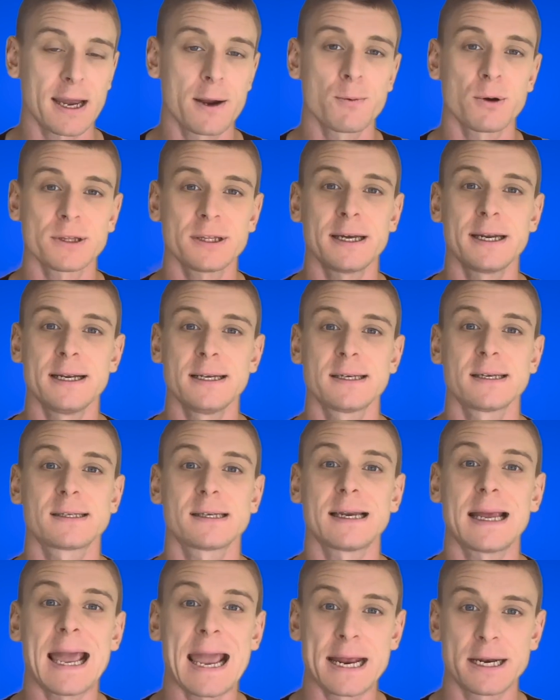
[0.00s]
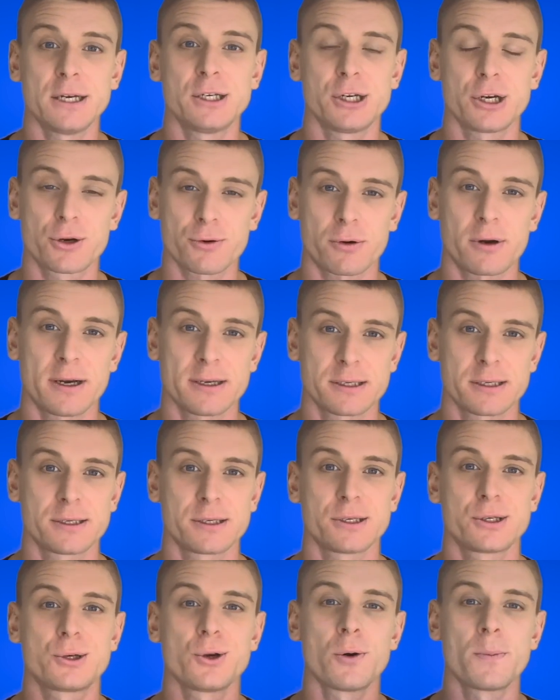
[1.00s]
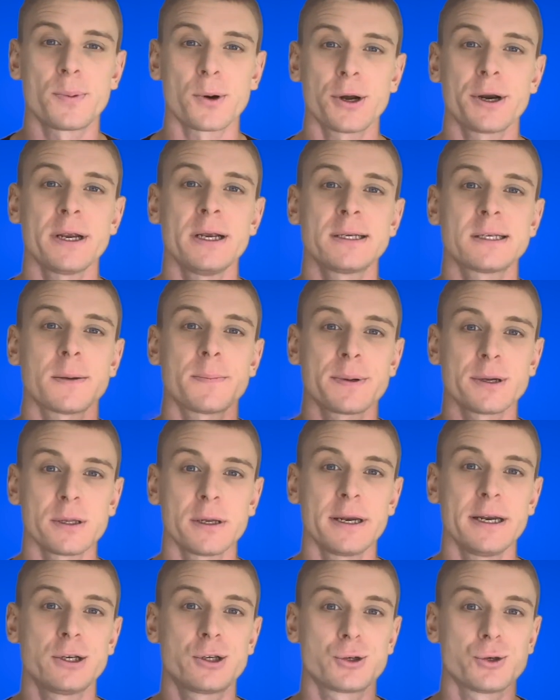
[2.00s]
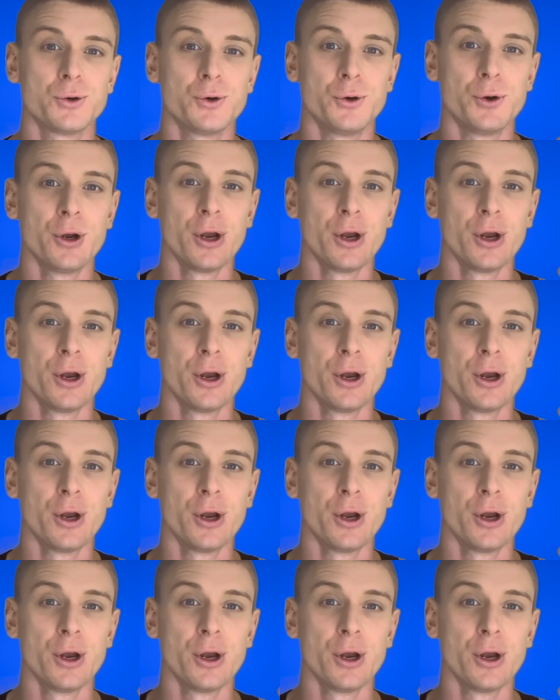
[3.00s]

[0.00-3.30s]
What that is an energy crisis. It's your body's ability to